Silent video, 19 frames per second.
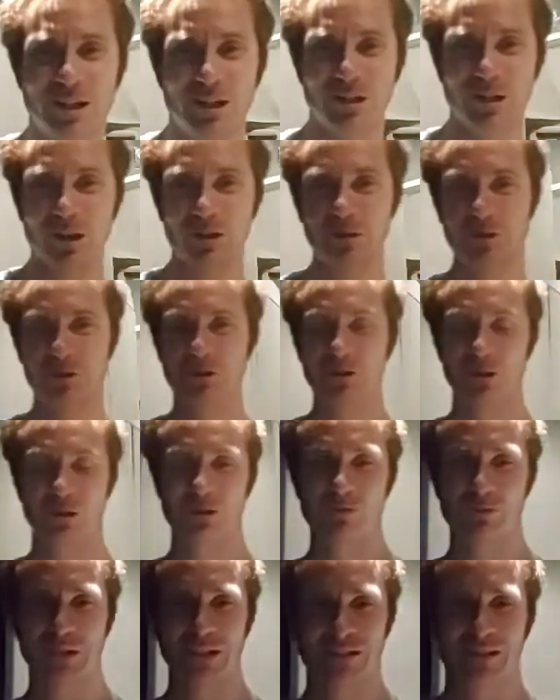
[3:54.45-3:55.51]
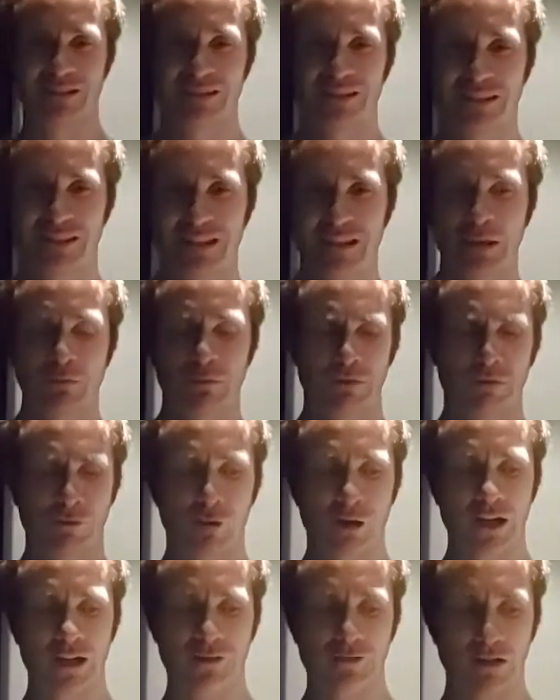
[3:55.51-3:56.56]
Another sermon
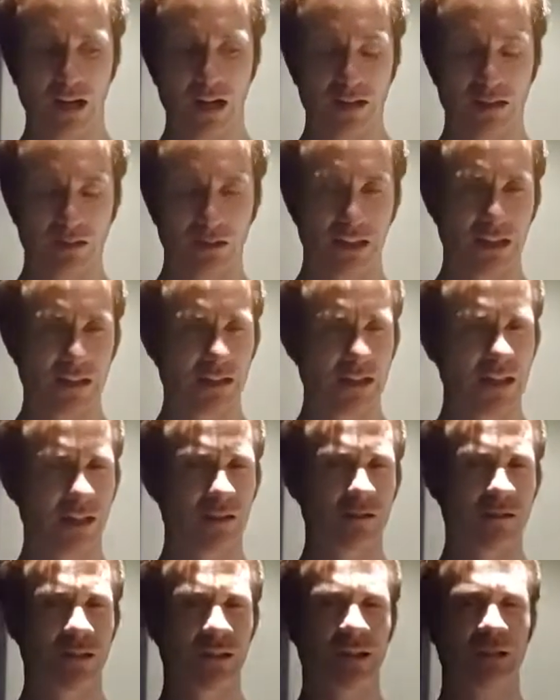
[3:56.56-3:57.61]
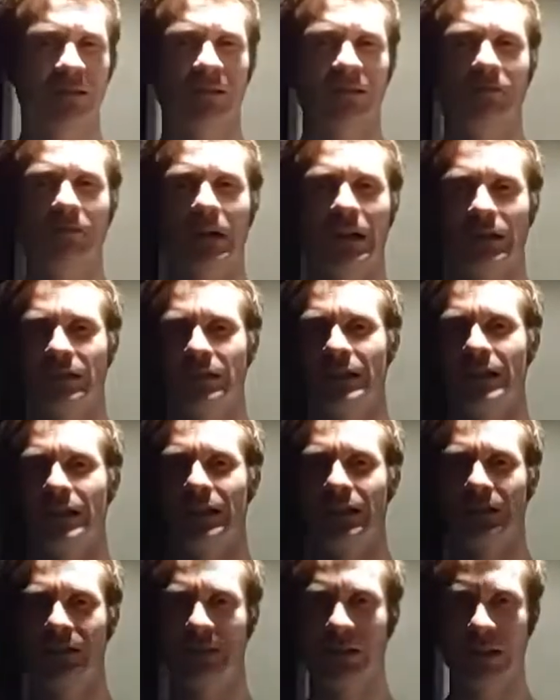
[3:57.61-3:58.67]
before I try to lay down to get some much
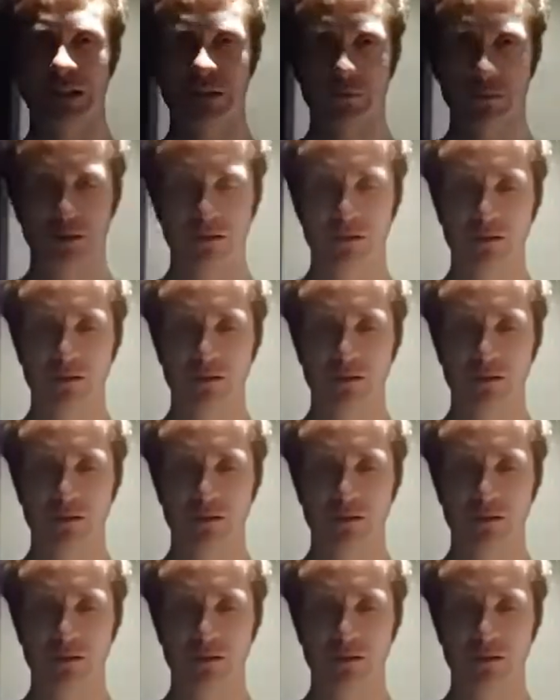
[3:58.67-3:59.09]
needed sleep.